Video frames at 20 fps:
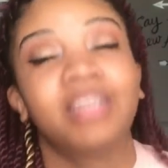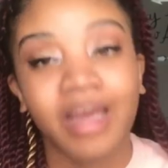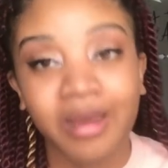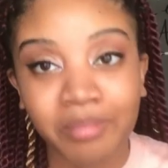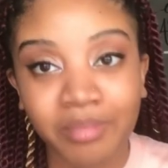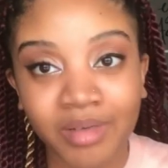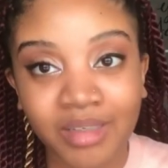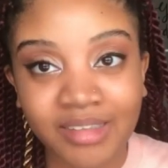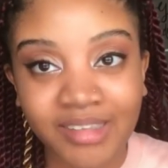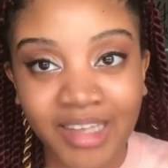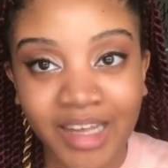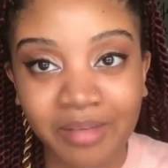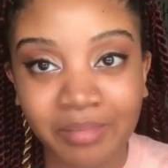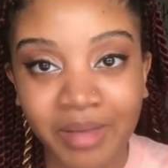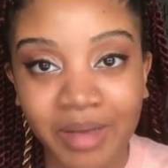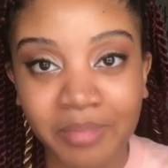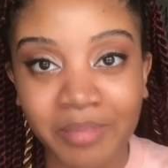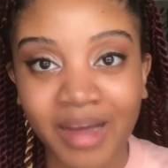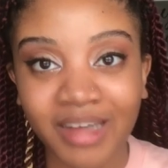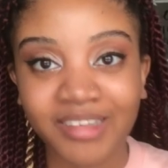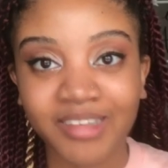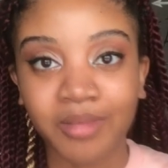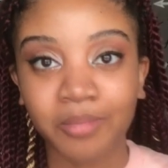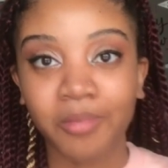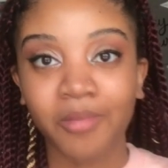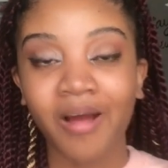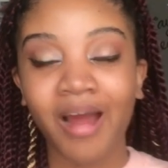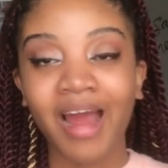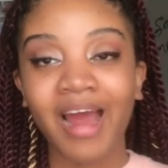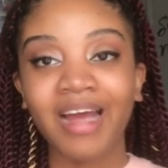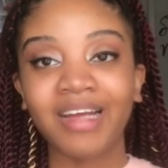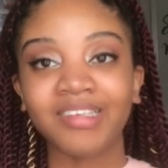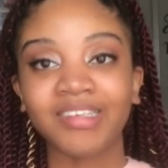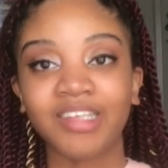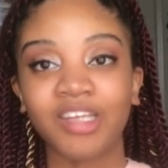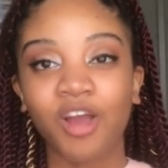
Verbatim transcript: that book take me by surprise?